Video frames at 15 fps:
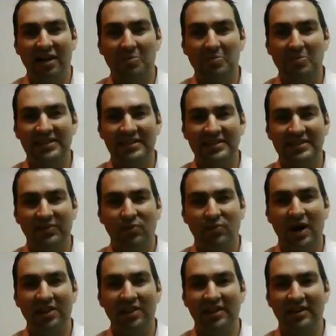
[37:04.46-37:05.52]
business and
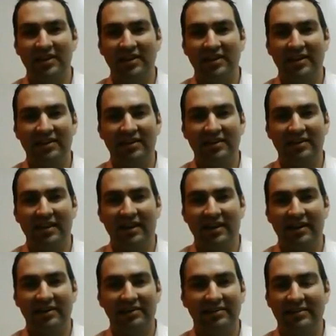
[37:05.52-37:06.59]
wealth, and
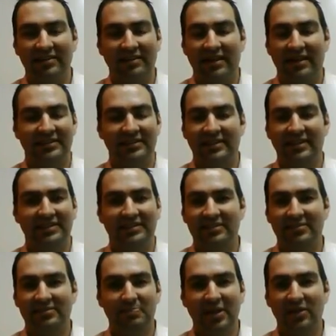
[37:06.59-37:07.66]
it's
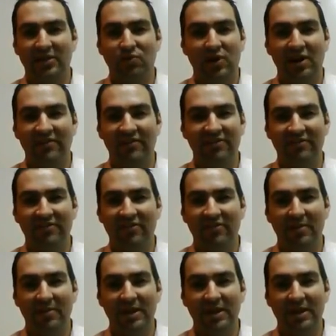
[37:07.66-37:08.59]
been wonderful for me.